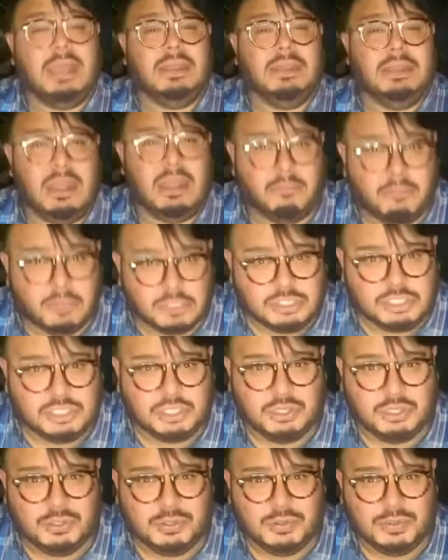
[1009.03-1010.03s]
Number
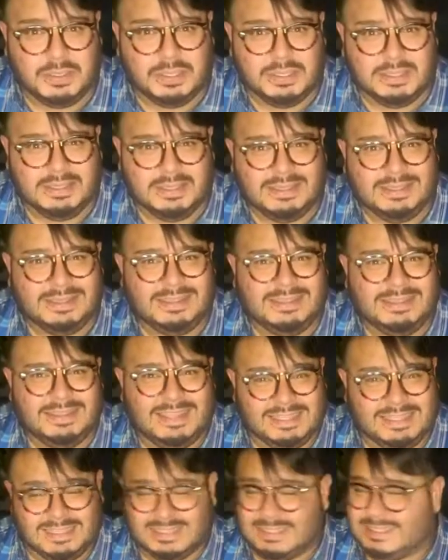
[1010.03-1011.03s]
two,
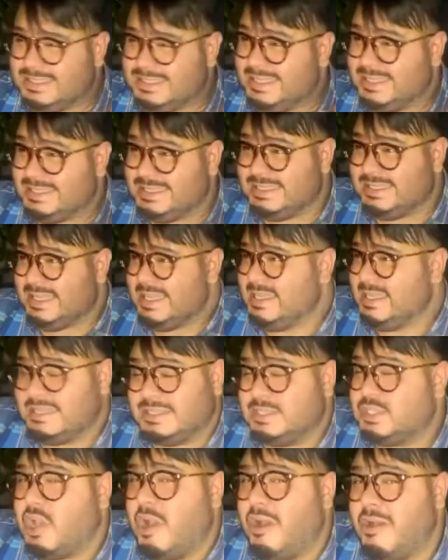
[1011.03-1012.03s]
this
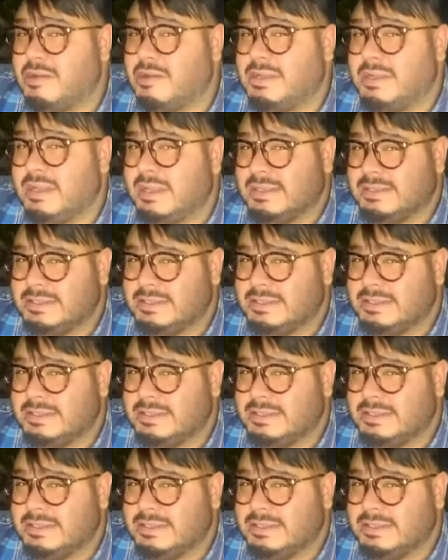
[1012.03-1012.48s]
is hard